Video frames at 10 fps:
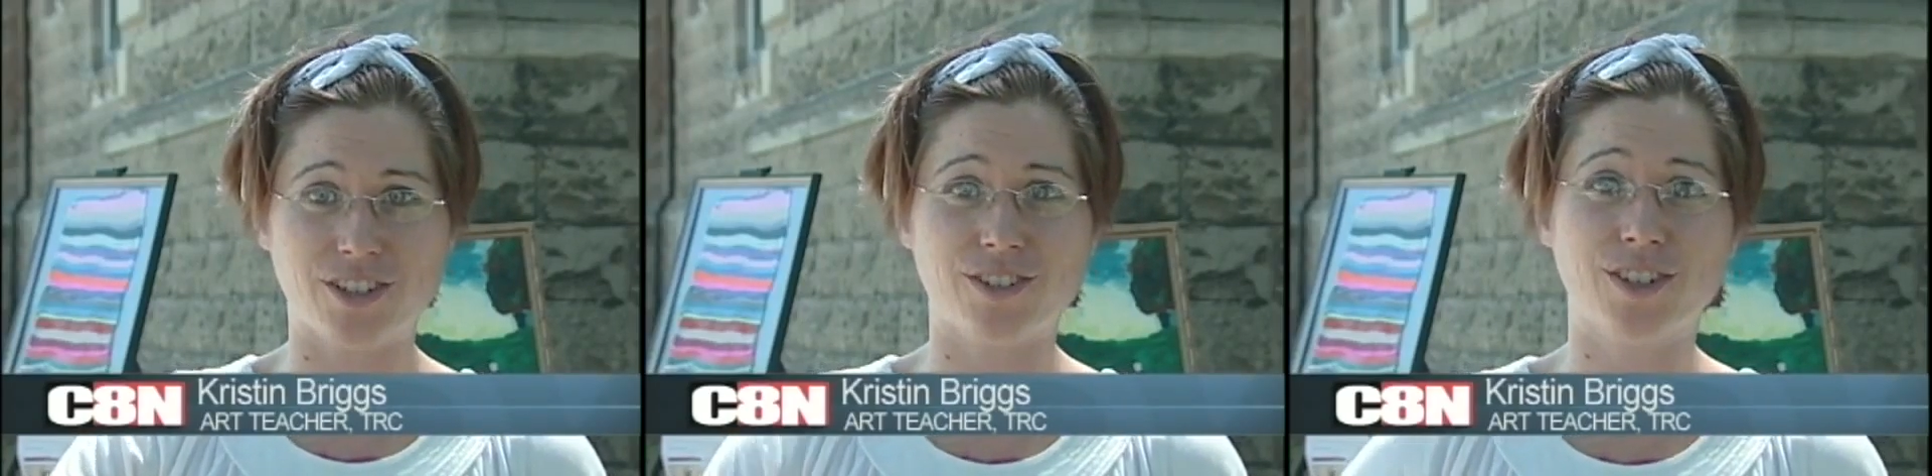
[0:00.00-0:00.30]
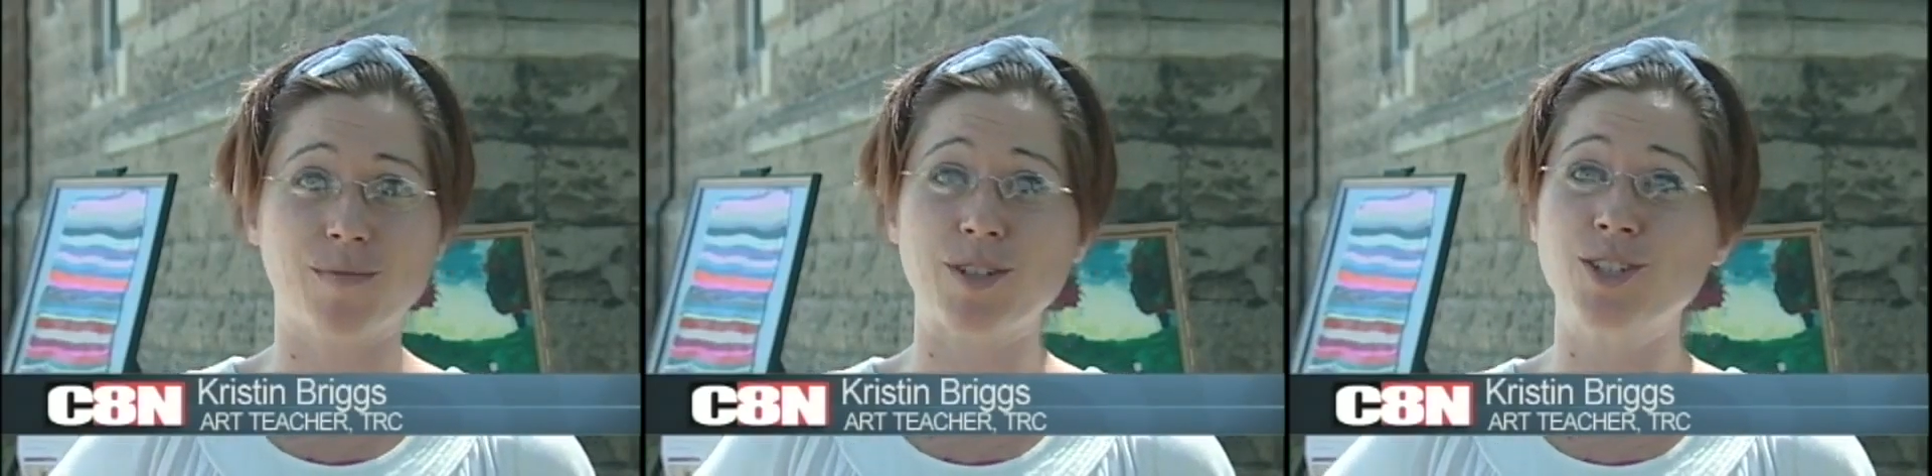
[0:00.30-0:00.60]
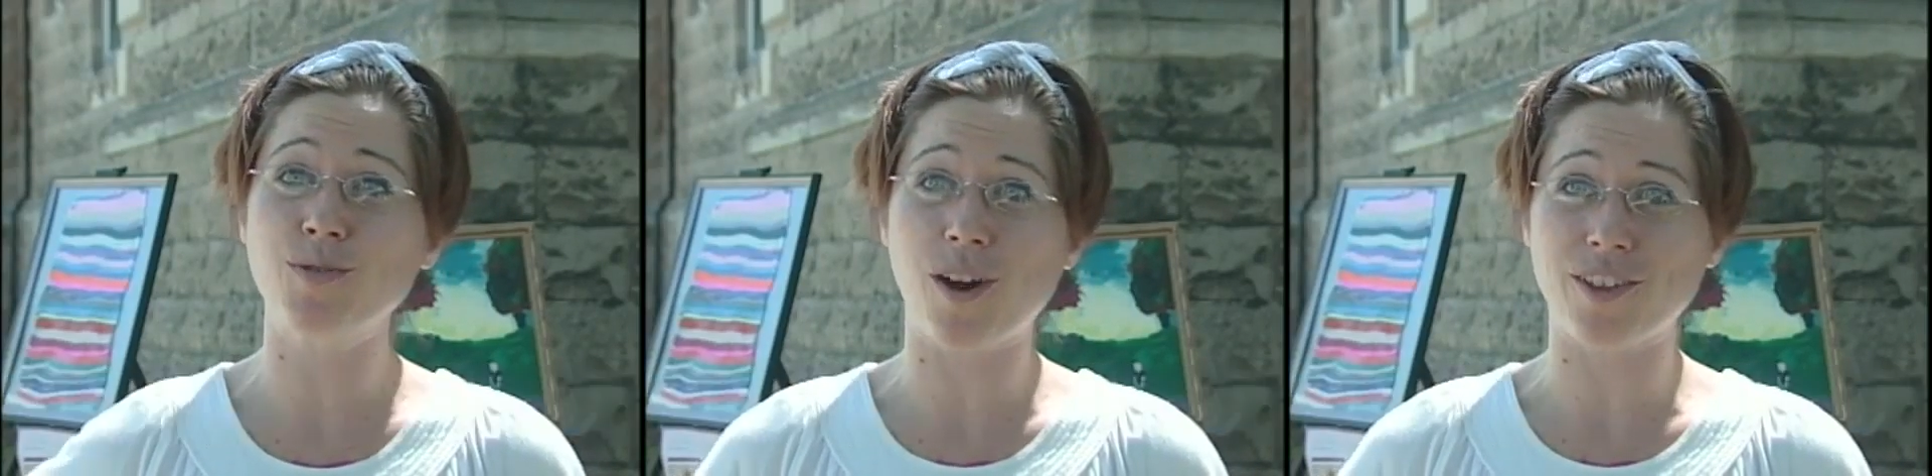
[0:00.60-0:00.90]
There's going to be
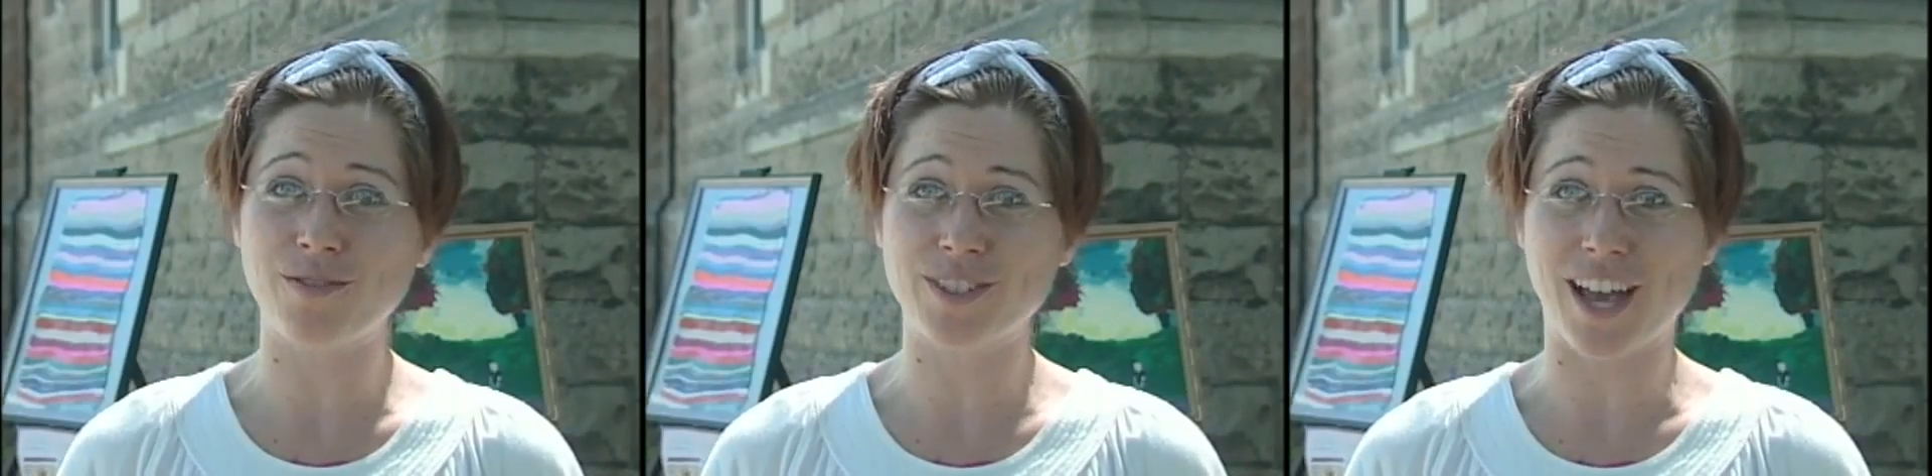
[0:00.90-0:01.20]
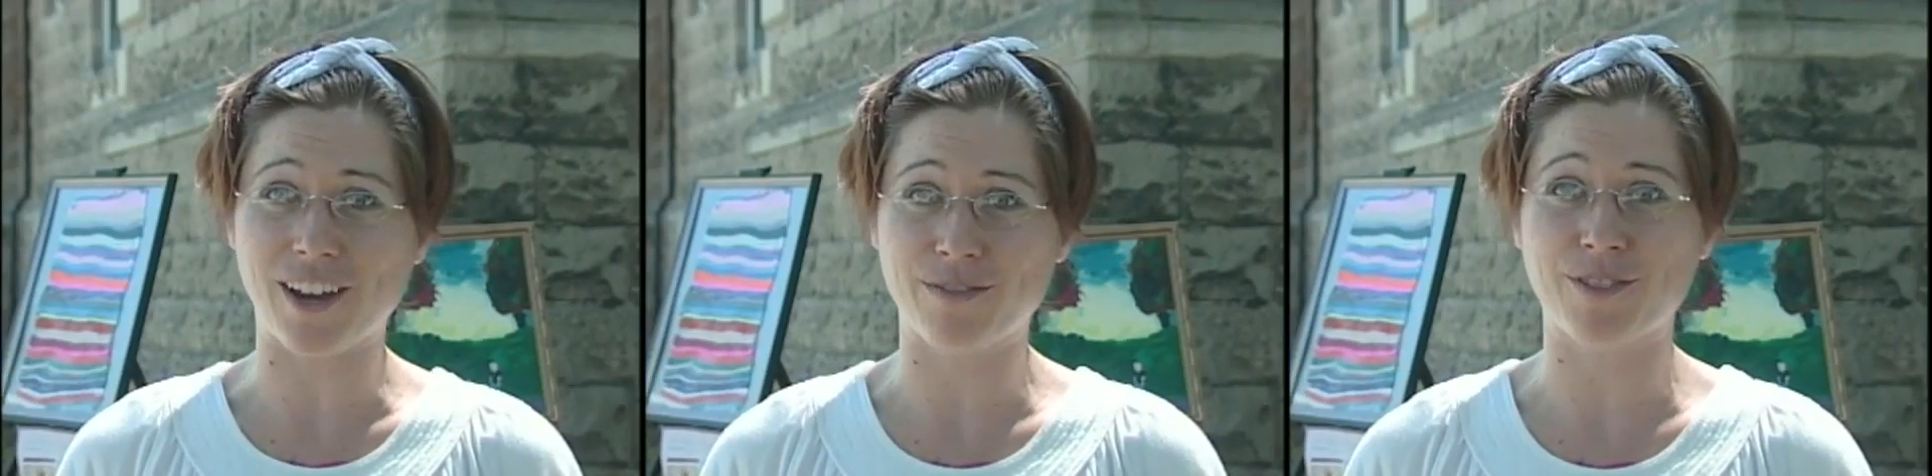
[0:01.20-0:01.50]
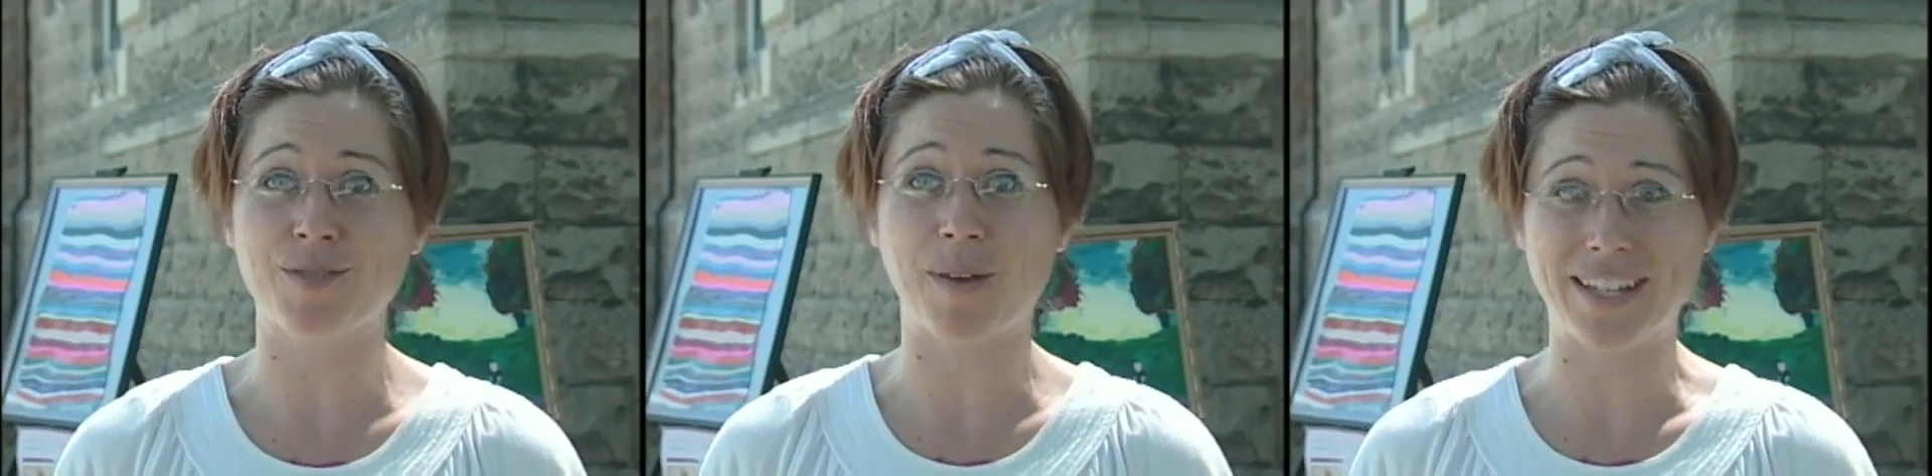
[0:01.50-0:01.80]
two other
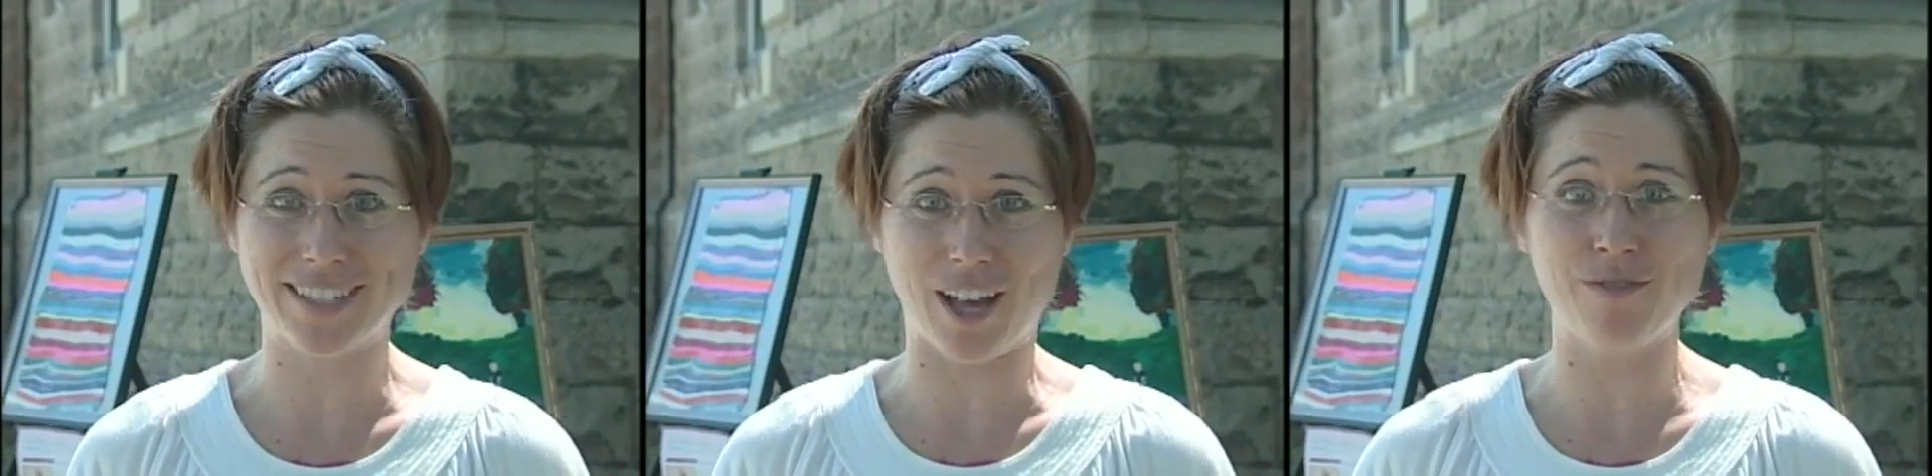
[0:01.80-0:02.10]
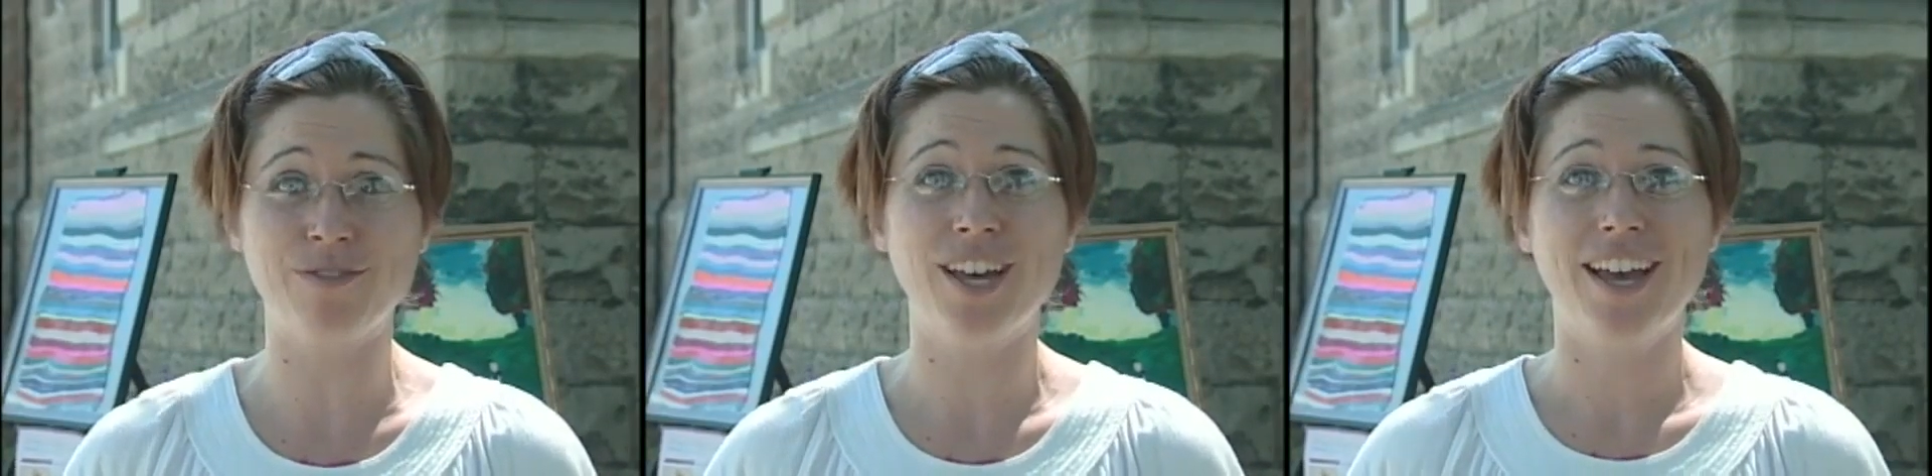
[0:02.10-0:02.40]
photographers, myself